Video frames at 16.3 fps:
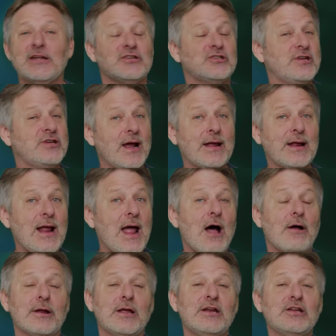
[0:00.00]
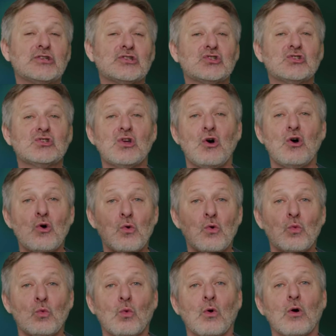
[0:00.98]
Check it out. It is so
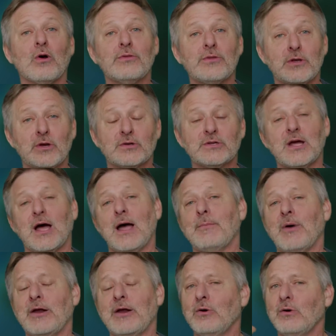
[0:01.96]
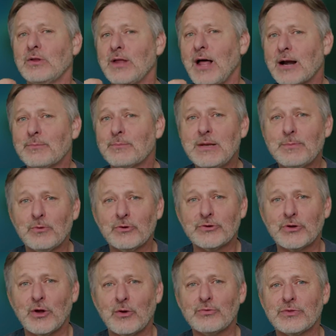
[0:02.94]
worth your time. I know a lot of people
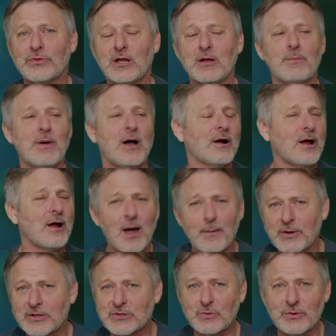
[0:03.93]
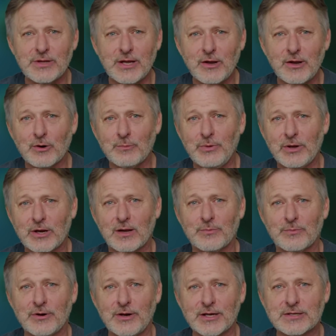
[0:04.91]
don't think about comics when they go to pick up
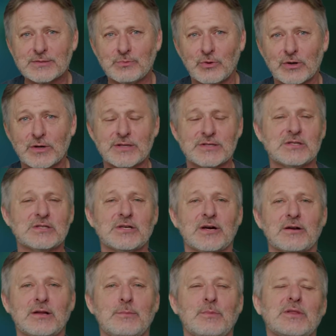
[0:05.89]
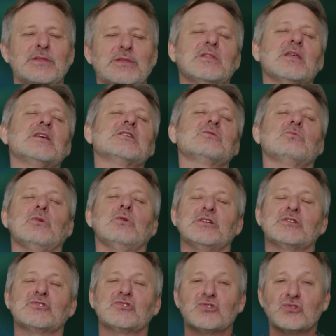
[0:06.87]
their next book necessarily, but this one
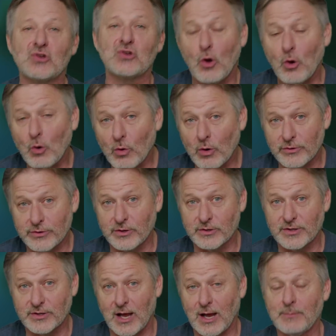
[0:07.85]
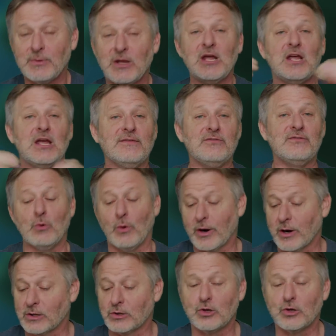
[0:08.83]
is so worth your time if you want
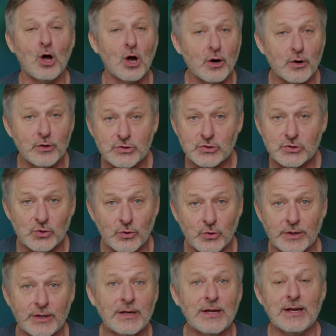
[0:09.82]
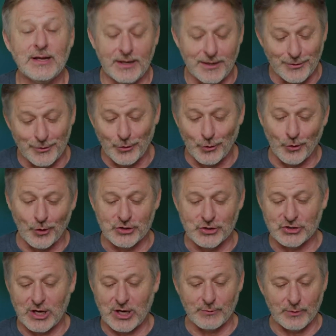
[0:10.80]
a longer story in the horror
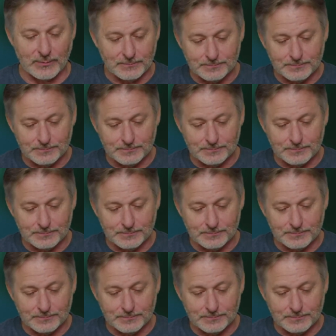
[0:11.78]
genre.